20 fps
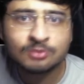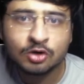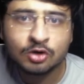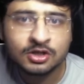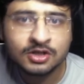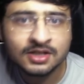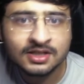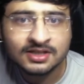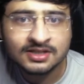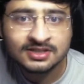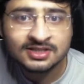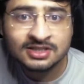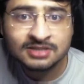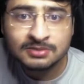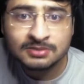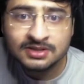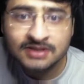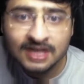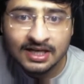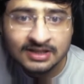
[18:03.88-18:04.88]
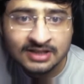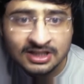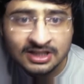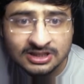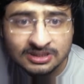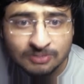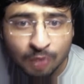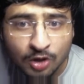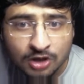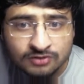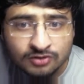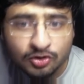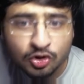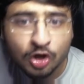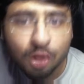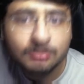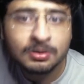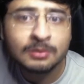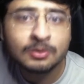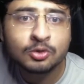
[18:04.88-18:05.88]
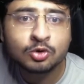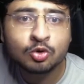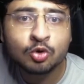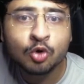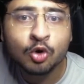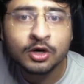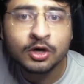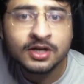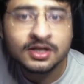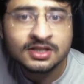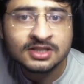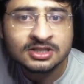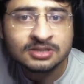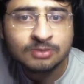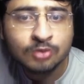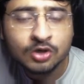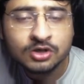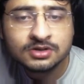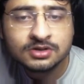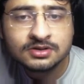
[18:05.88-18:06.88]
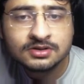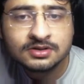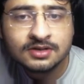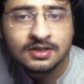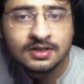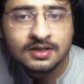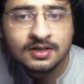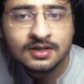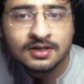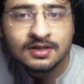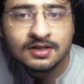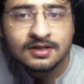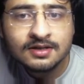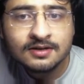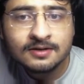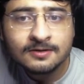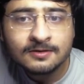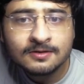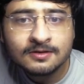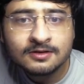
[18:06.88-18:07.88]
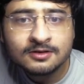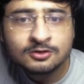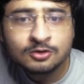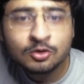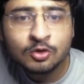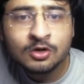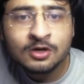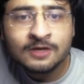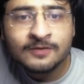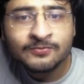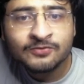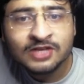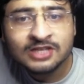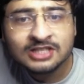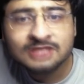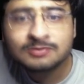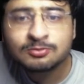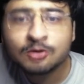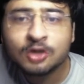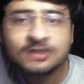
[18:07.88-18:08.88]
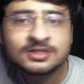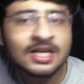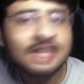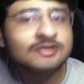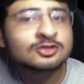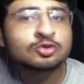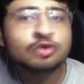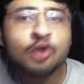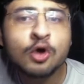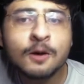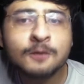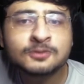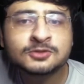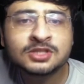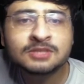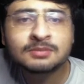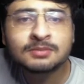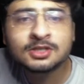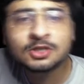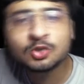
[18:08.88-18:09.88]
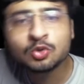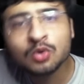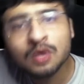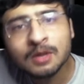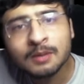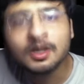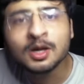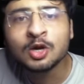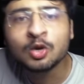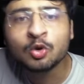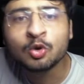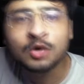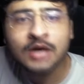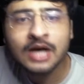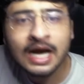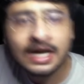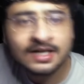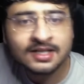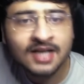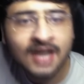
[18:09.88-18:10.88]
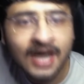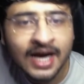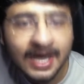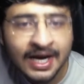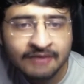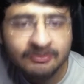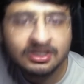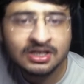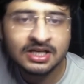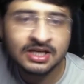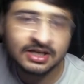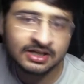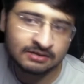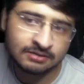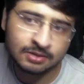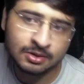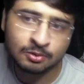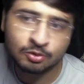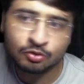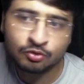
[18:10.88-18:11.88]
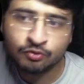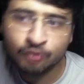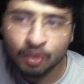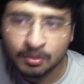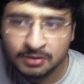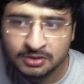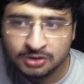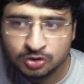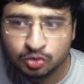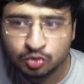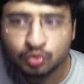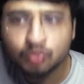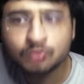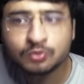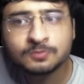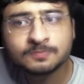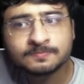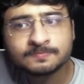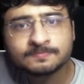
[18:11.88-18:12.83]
smaller than this. This means that this box will not be able to go under this box. So this box has no option but to come alone, and the height it will be able to form is 2.